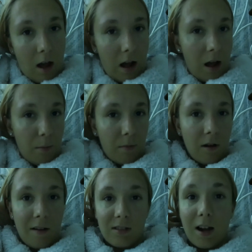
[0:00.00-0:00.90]

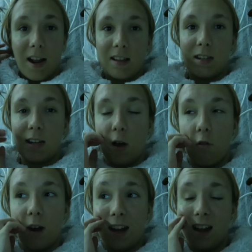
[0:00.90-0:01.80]
I've started editing it
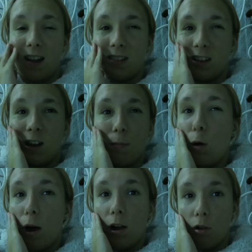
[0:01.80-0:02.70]
already and it's gonna be
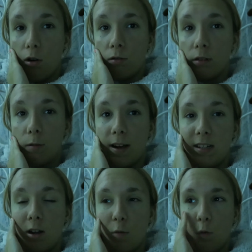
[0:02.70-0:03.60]
quite long, so I
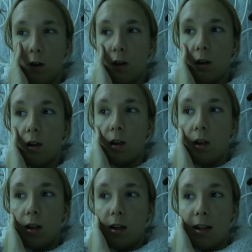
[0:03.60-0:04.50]
don't want to
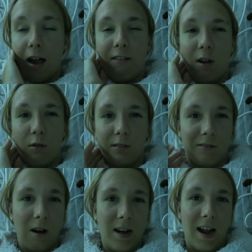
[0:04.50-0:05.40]
carry it on to
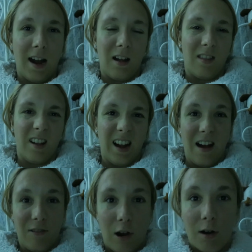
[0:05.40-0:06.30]
Friday and like
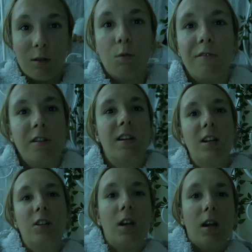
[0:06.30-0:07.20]
have loads more
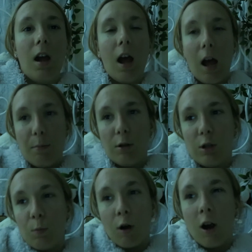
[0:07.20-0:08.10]
footage.
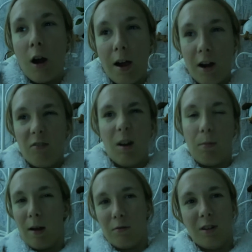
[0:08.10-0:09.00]
Tomorrow I don't really
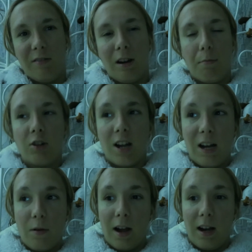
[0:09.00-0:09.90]
plan on doing very much anyway.